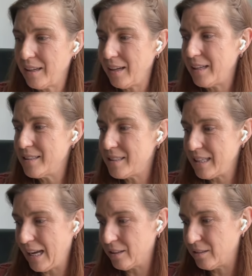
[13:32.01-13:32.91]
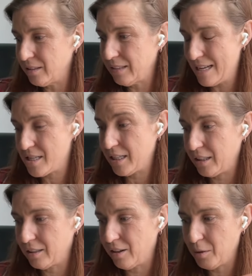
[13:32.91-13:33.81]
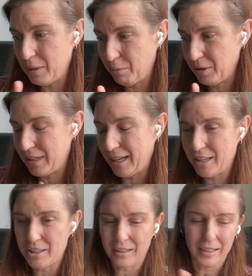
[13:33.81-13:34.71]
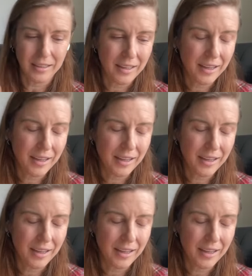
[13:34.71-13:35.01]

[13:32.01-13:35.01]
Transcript: in Seattle last year on my birthday, actually,